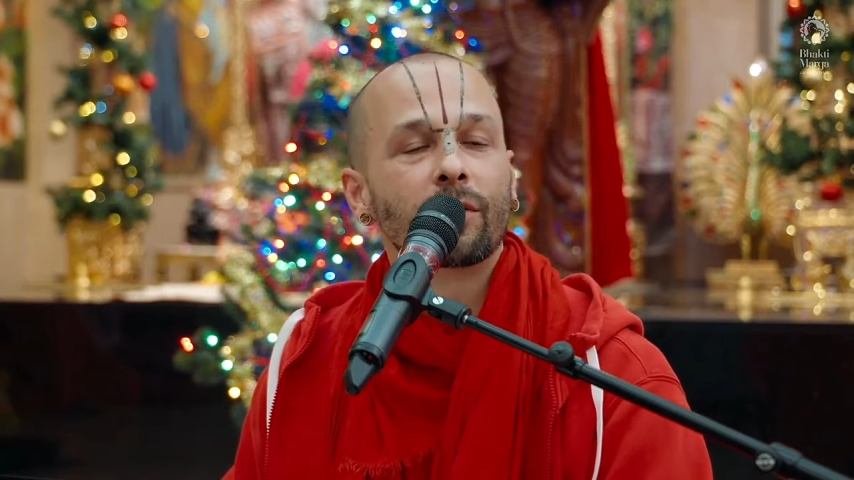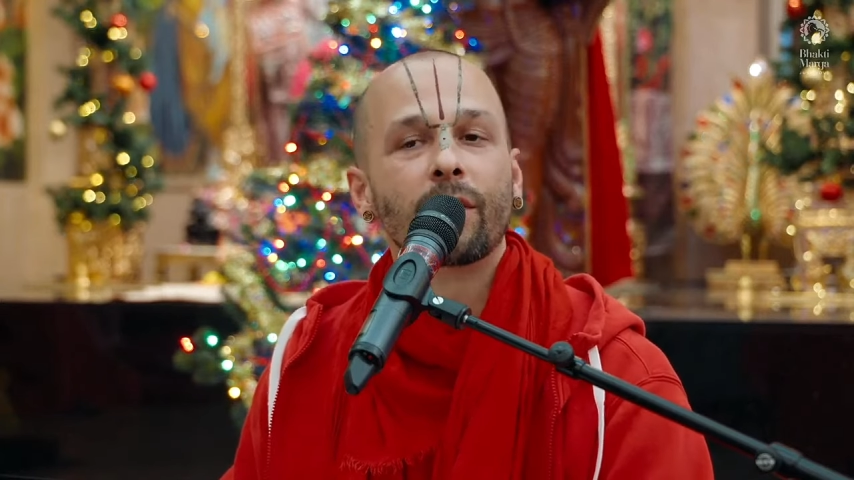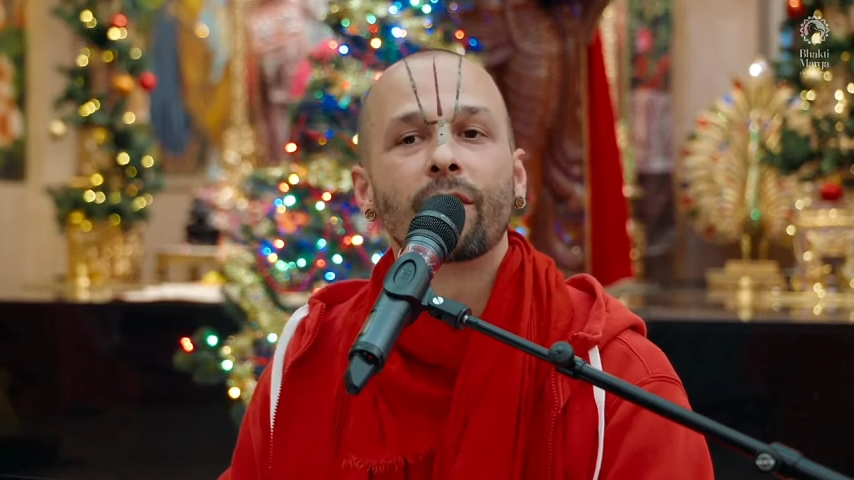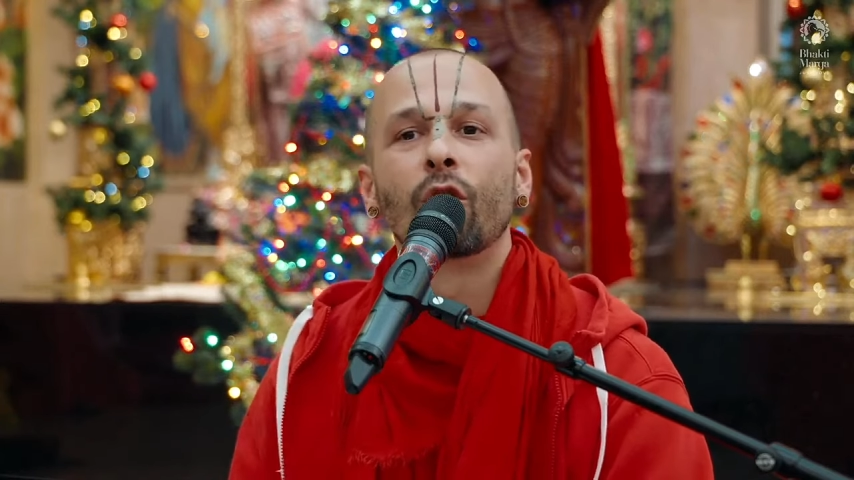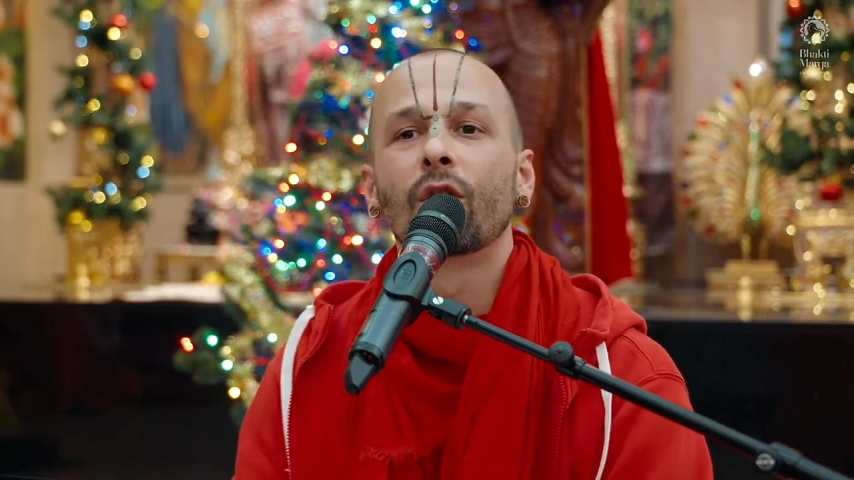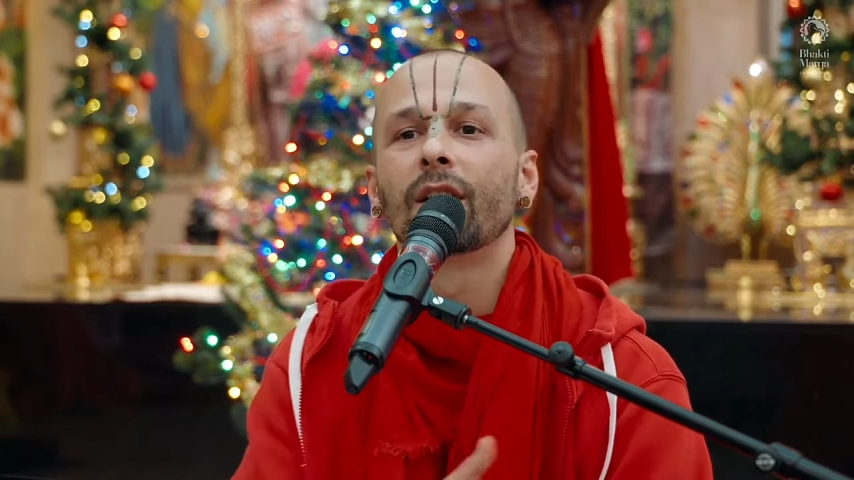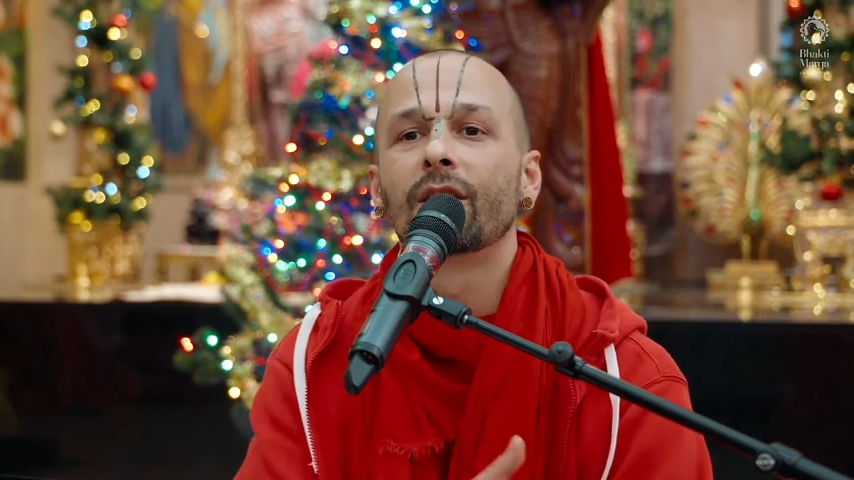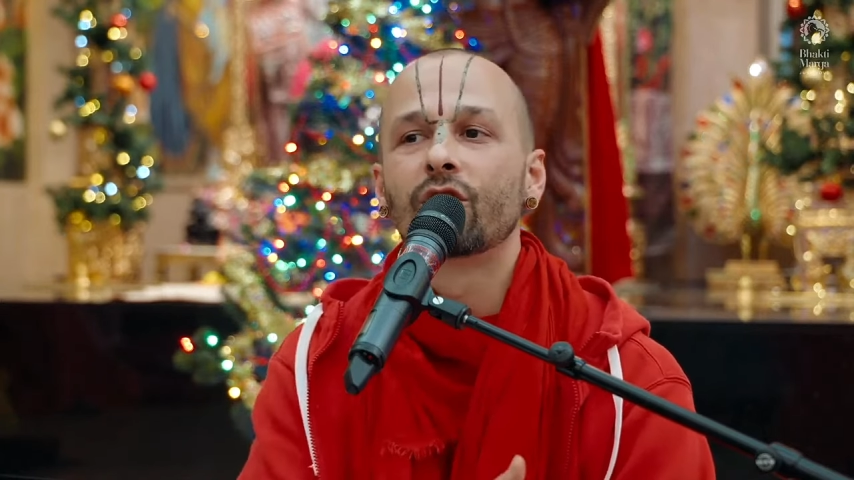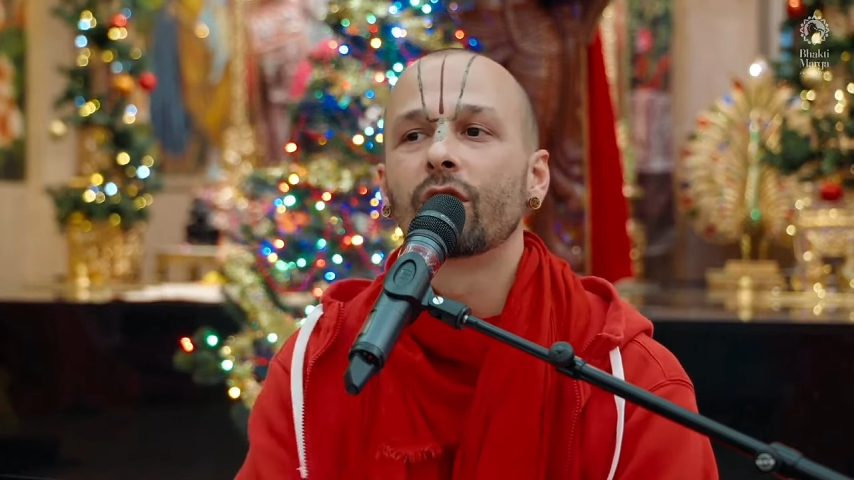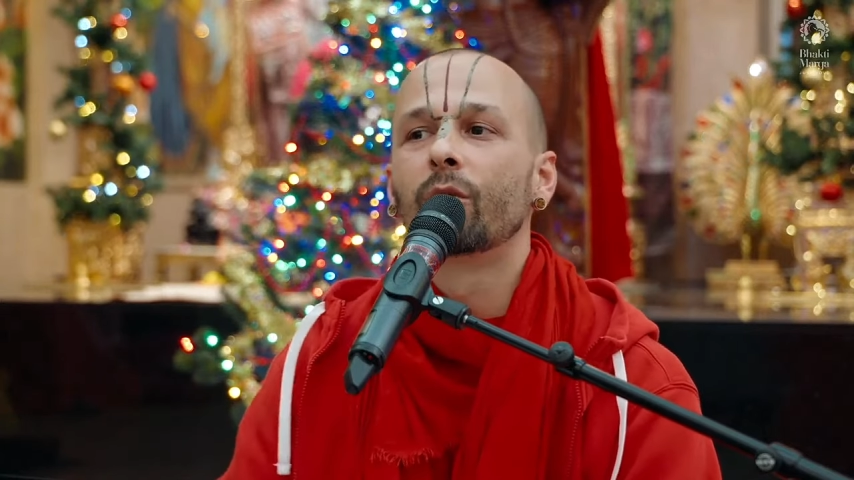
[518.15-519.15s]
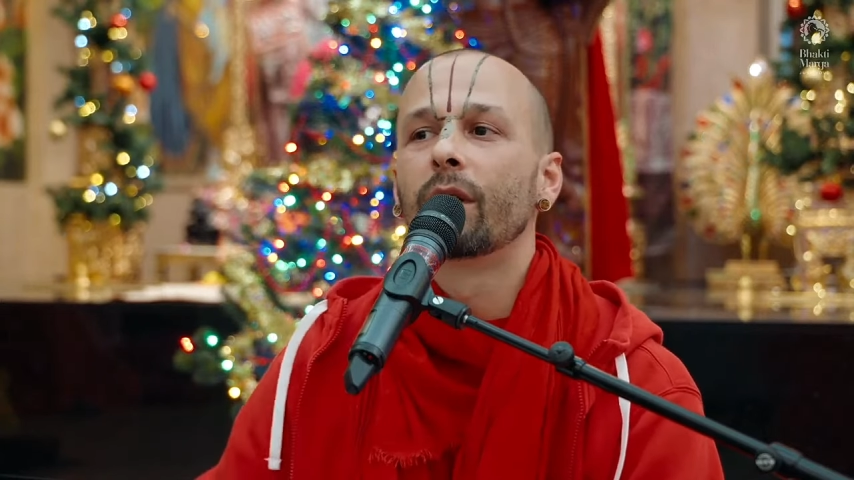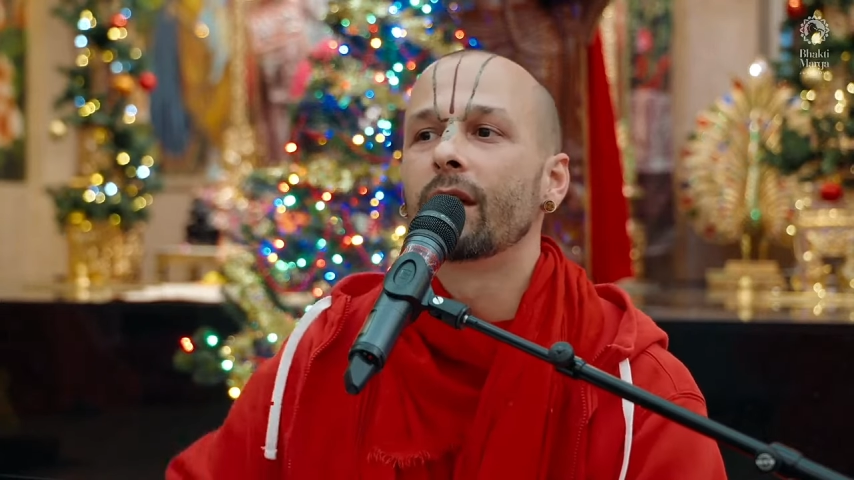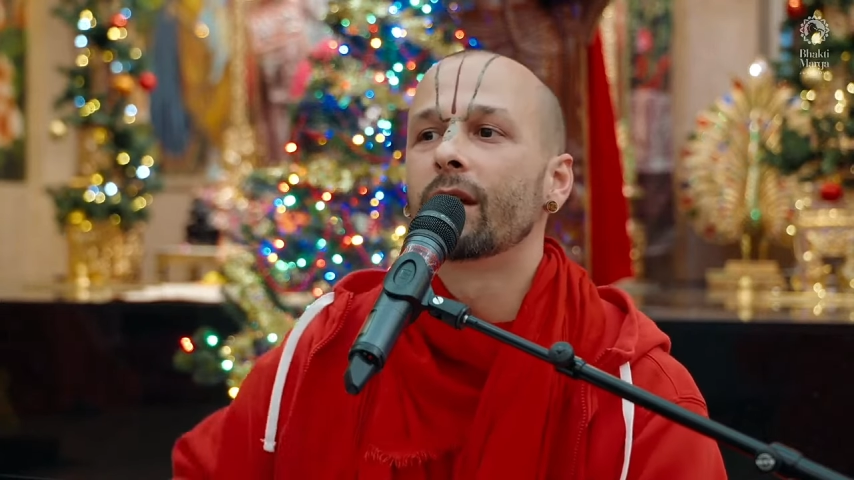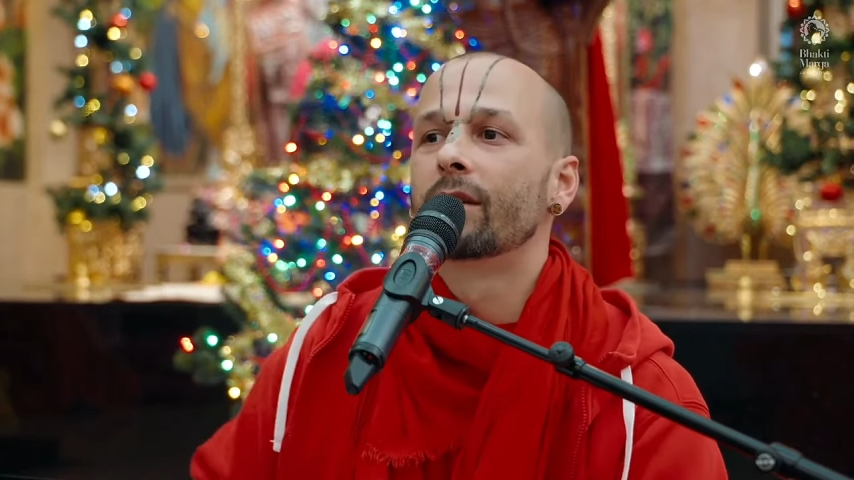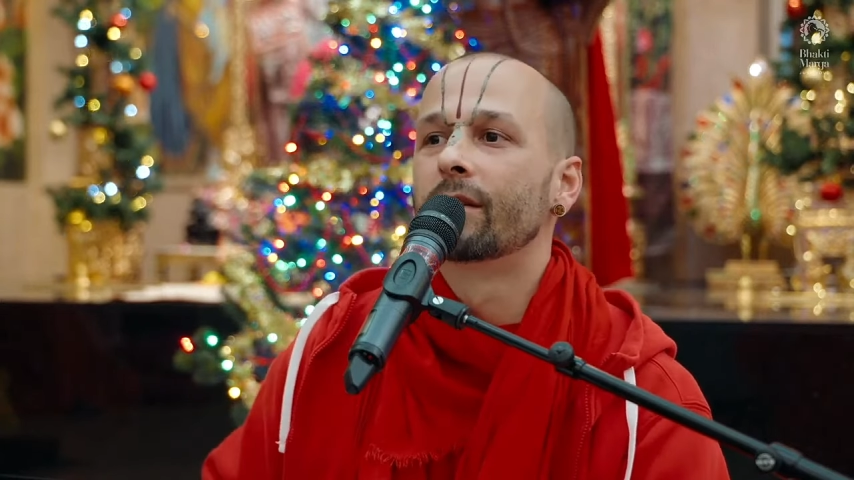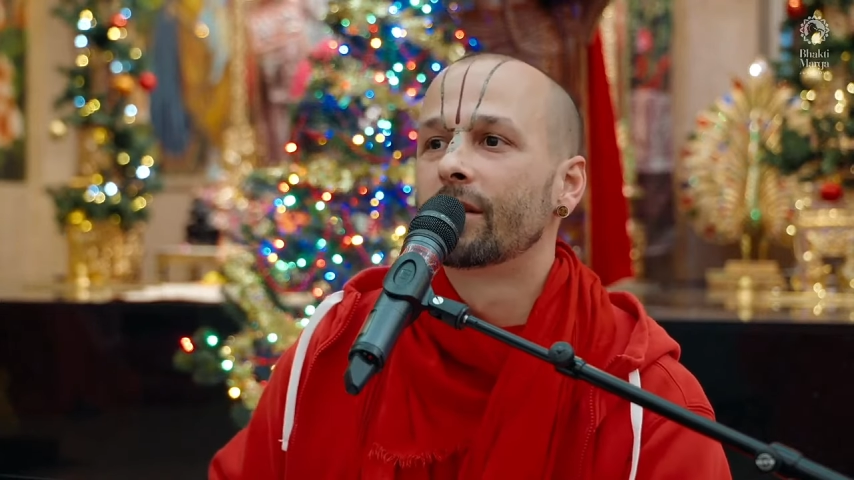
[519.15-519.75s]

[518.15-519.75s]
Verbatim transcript: When we look at the children here,